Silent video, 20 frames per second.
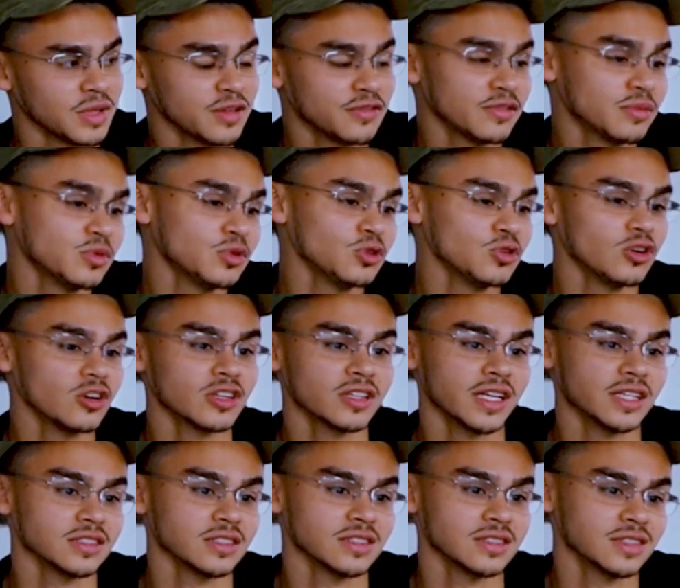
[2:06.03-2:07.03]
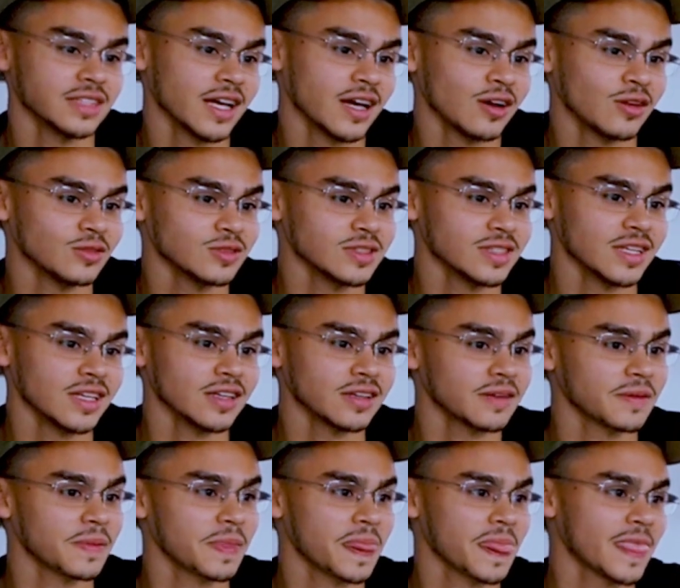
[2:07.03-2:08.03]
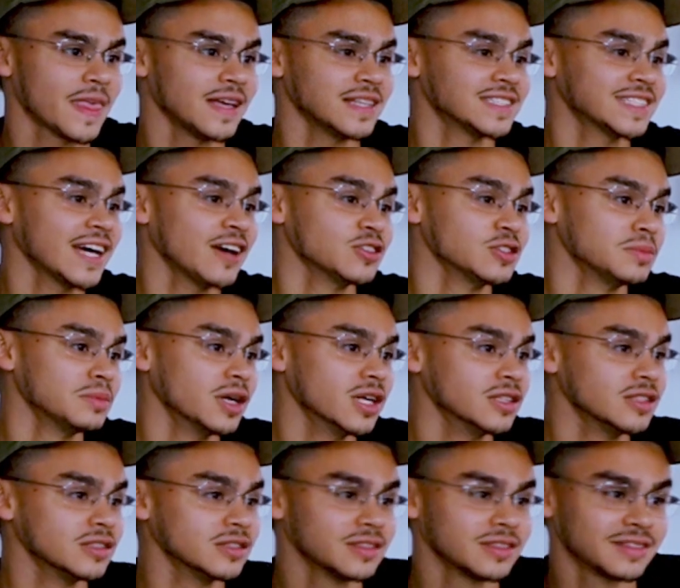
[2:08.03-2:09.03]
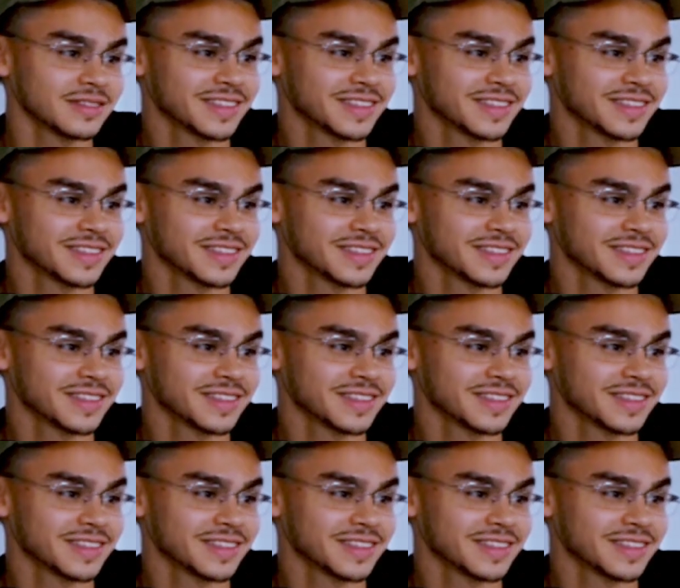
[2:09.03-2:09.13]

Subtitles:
You're from New York. That just sounds like it sounds muddy.